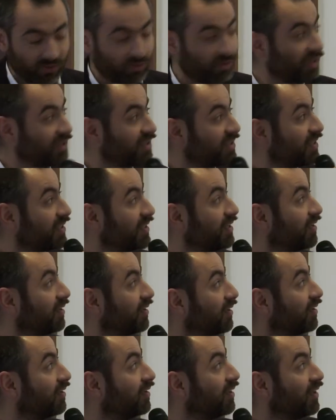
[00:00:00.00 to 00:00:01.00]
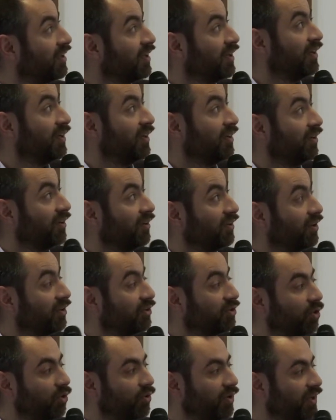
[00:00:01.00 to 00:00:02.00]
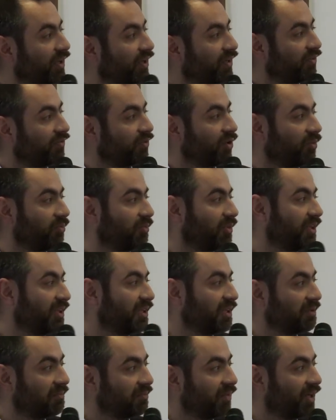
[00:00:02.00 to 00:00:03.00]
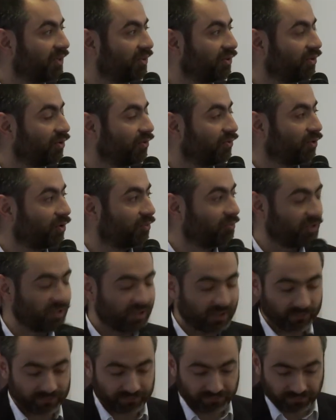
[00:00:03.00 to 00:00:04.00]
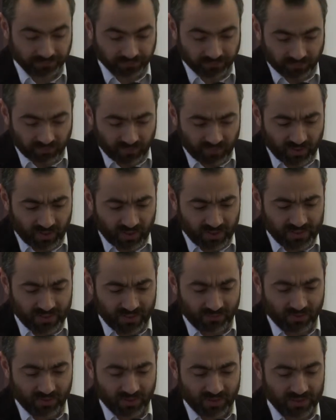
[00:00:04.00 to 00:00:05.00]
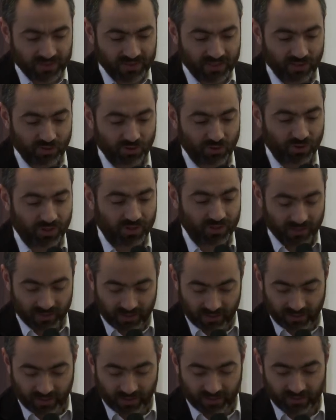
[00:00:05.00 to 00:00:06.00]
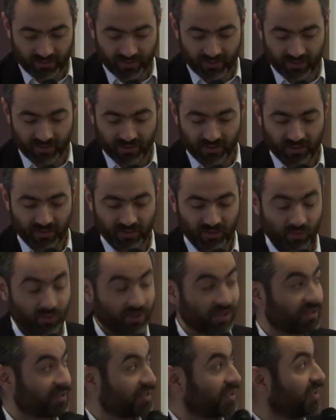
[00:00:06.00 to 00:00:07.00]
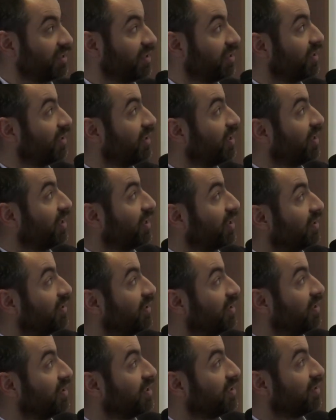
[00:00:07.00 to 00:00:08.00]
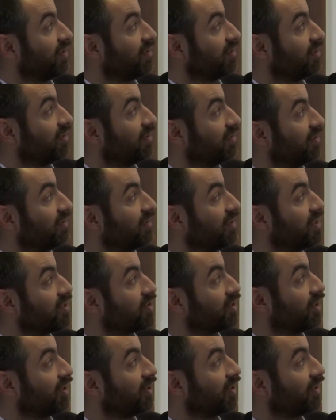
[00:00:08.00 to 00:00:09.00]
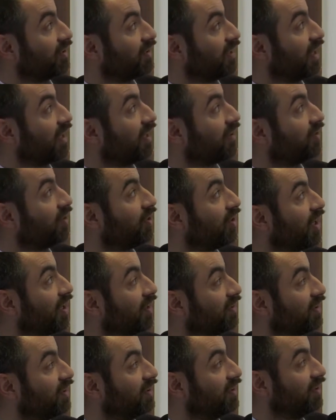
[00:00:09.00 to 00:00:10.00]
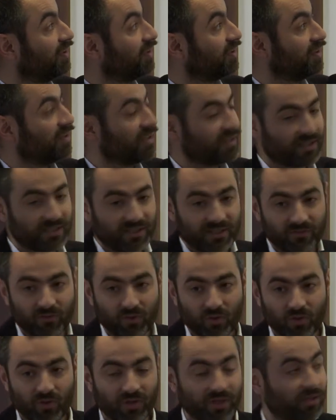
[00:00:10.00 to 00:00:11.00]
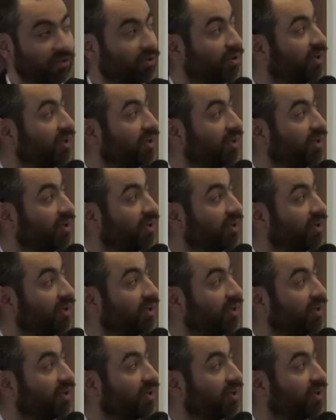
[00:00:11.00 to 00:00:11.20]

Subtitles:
You can see a drawing from the, I don't know, from the 17th century, and you can see the historical town, around it the city wall, and